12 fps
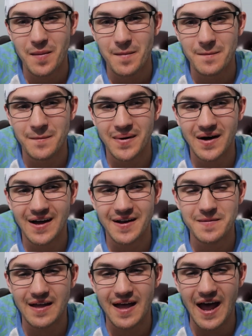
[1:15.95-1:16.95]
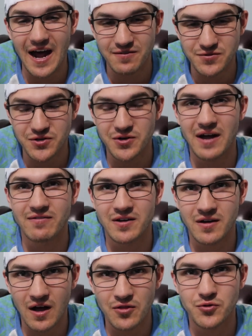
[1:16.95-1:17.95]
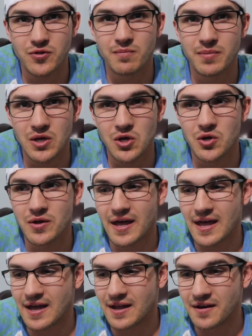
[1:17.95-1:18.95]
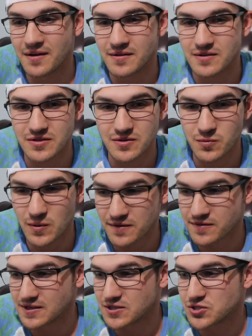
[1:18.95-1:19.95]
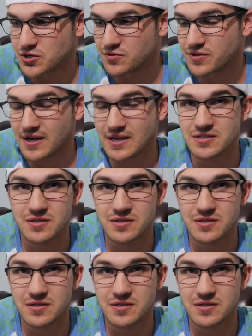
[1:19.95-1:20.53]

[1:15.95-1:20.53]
but after having gone through the build and with these certain things,